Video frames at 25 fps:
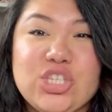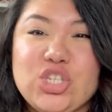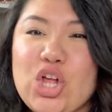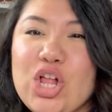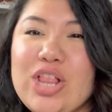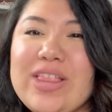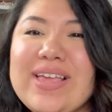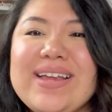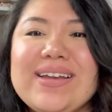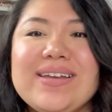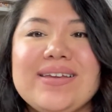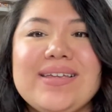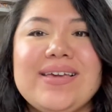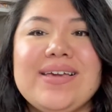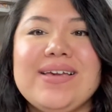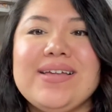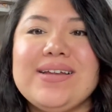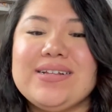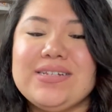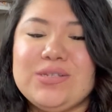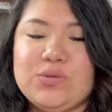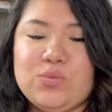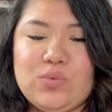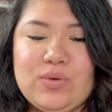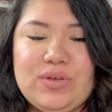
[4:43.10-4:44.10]
all I
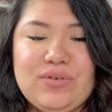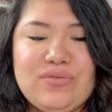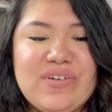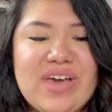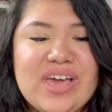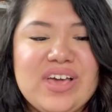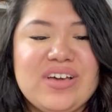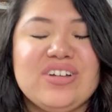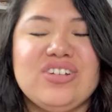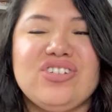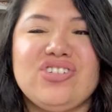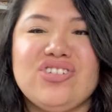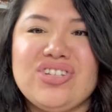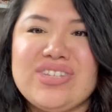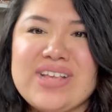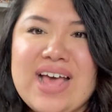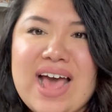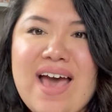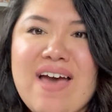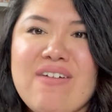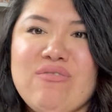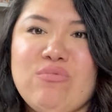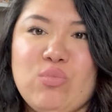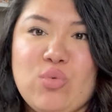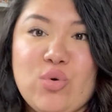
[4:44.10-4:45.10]
need, is if I could just
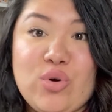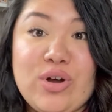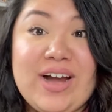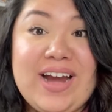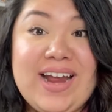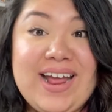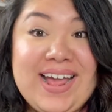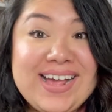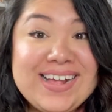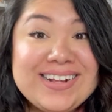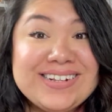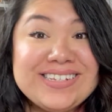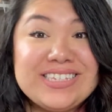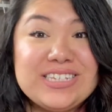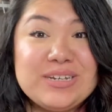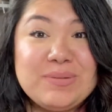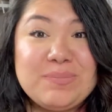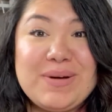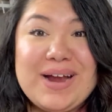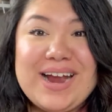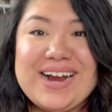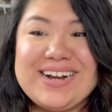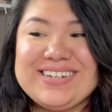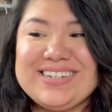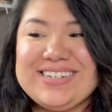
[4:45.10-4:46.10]
have more hands to
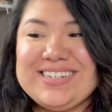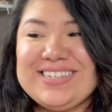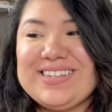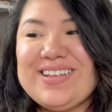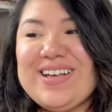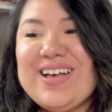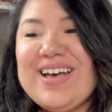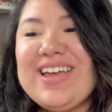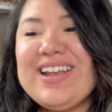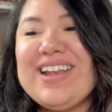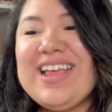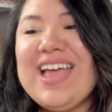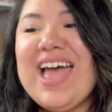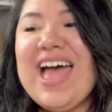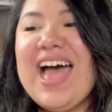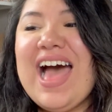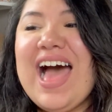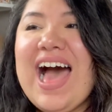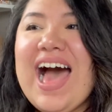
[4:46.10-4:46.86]
practice on,